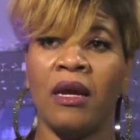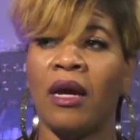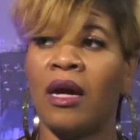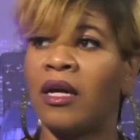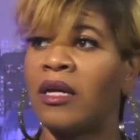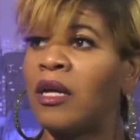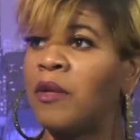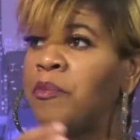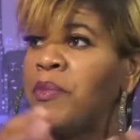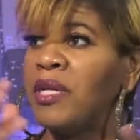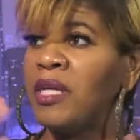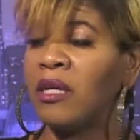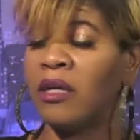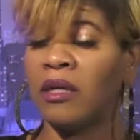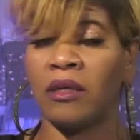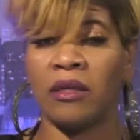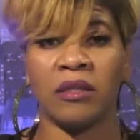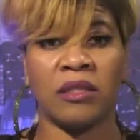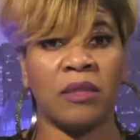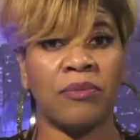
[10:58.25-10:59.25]
It could be
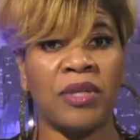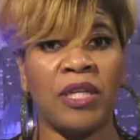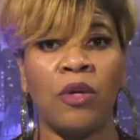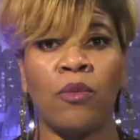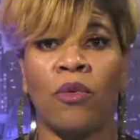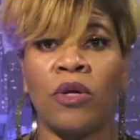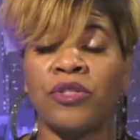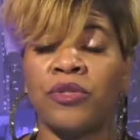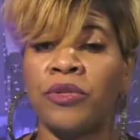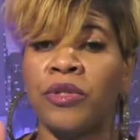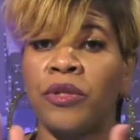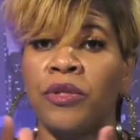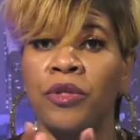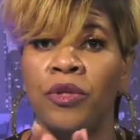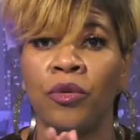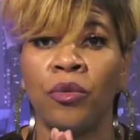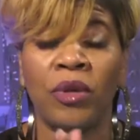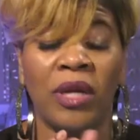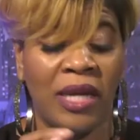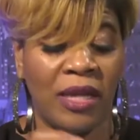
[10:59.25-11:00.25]
something he wants her to
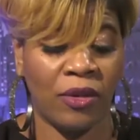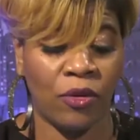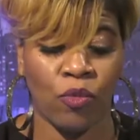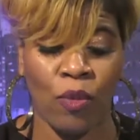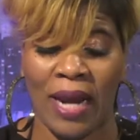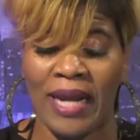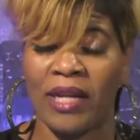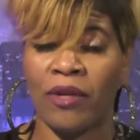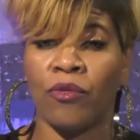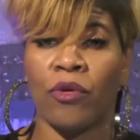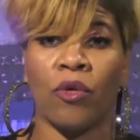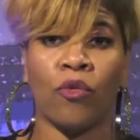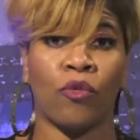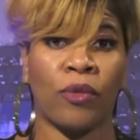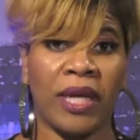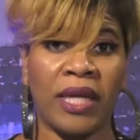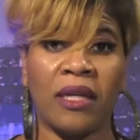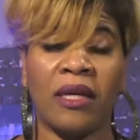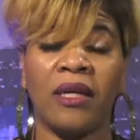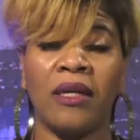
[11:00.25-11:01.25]
do in the writing
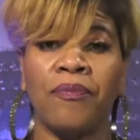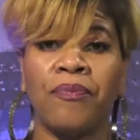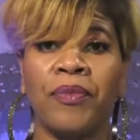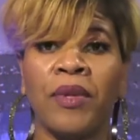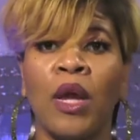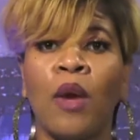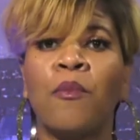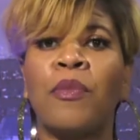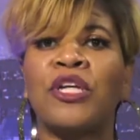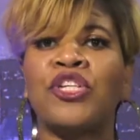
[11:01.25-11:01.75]
arena, but